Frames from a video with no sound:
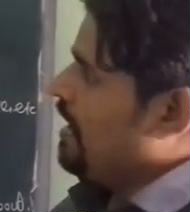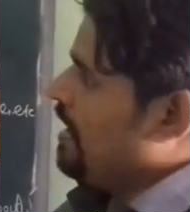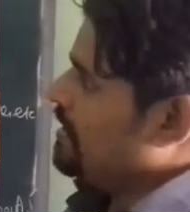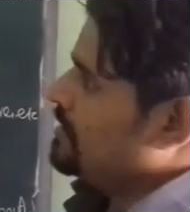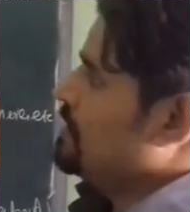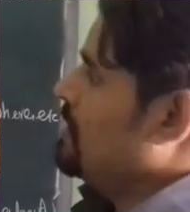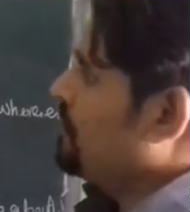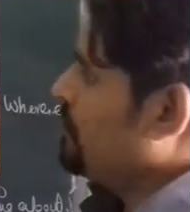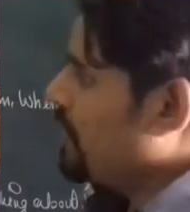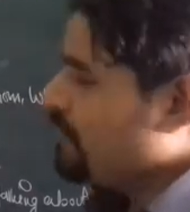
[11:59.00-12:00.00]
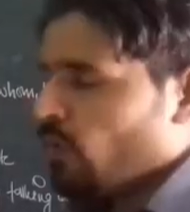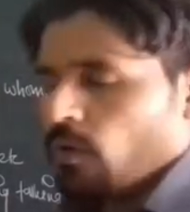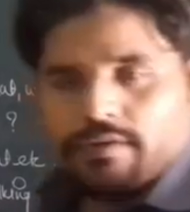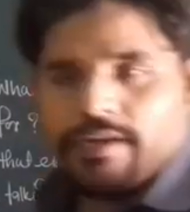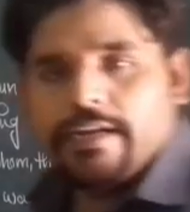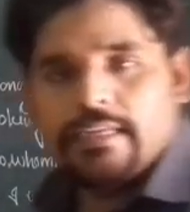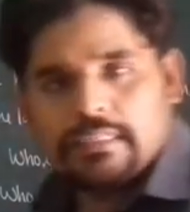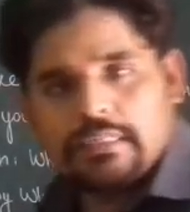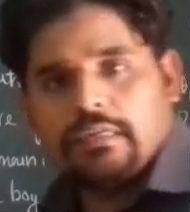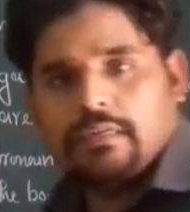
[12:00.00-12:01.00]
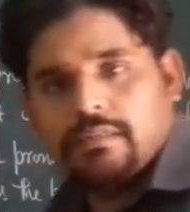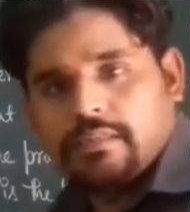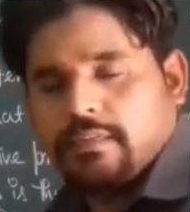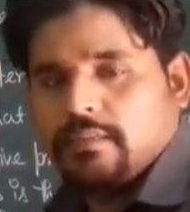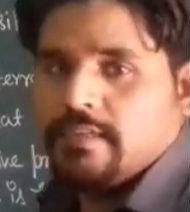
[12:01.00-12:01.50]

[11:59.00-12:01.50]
As we have already discussed in the